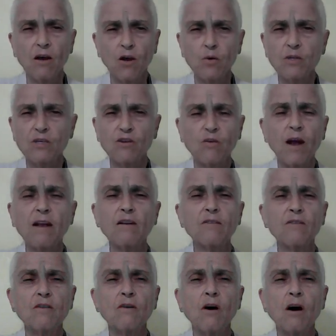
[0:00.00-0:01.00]
who is greater
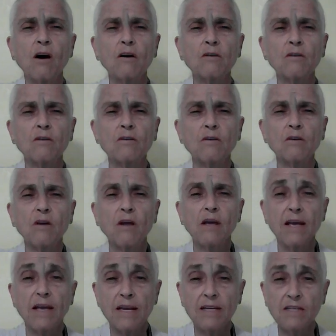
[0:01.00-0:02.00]
than all,
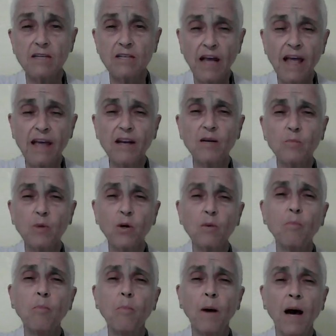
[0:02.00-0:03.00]
is
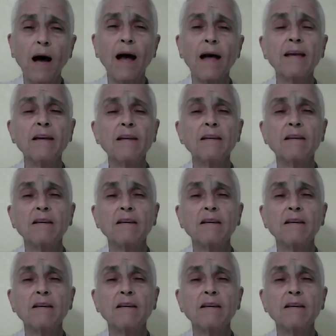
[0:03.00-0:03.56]
attainable by